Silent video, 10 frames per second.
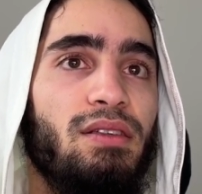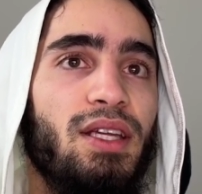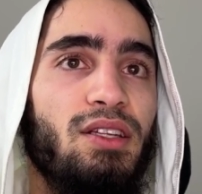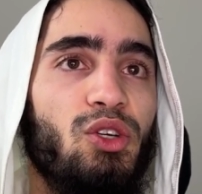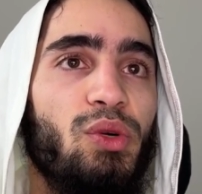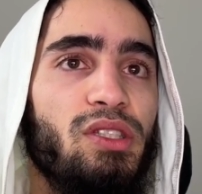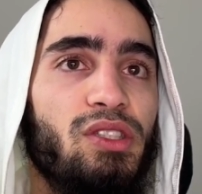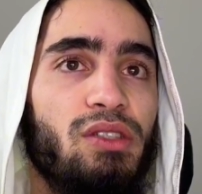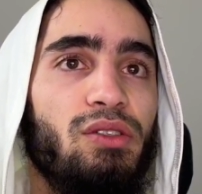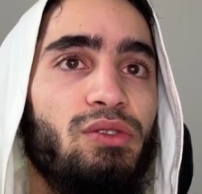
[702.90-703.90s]
in
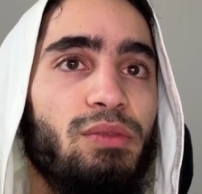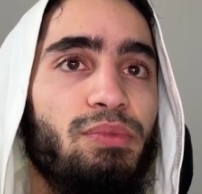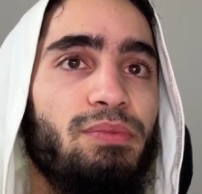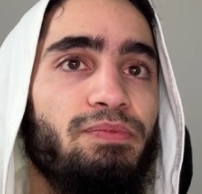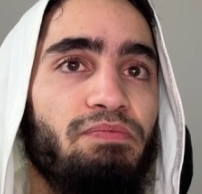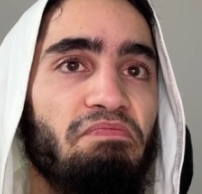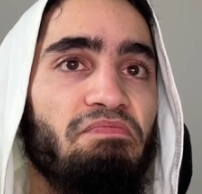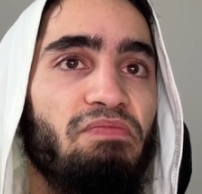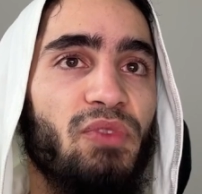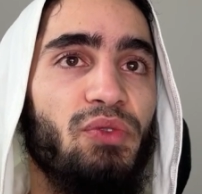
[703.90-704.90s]
Christian Europe,
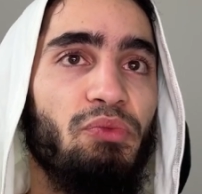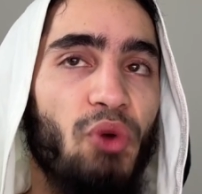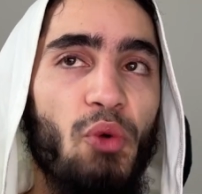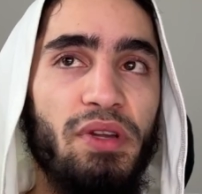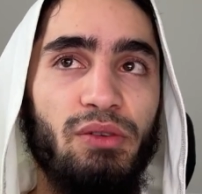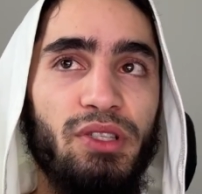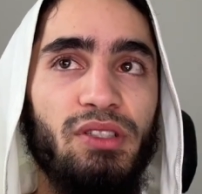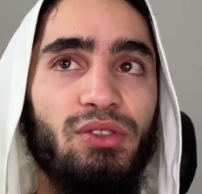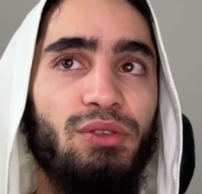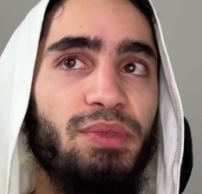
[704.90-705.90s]
Roman
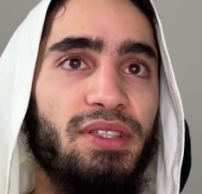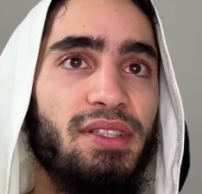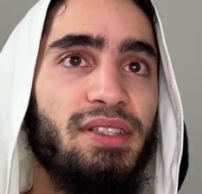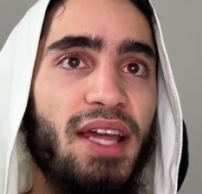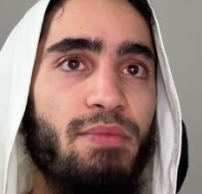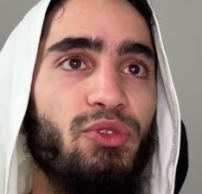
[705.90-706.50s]
Christian Europe isn't the same.